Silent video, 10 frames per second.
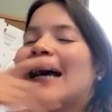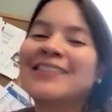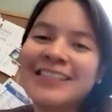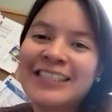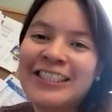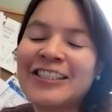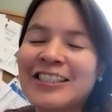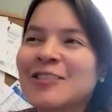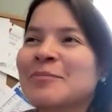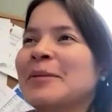As
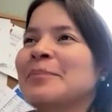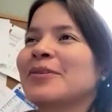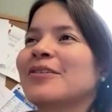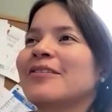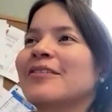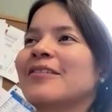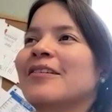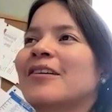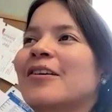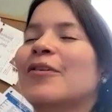Indigenous people,
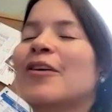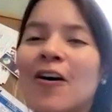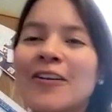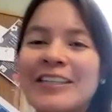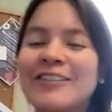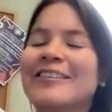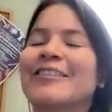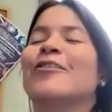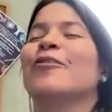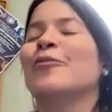we're all leaders in
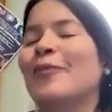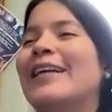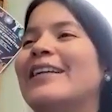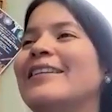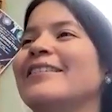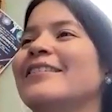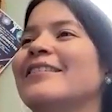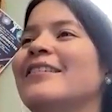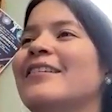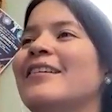our own ways.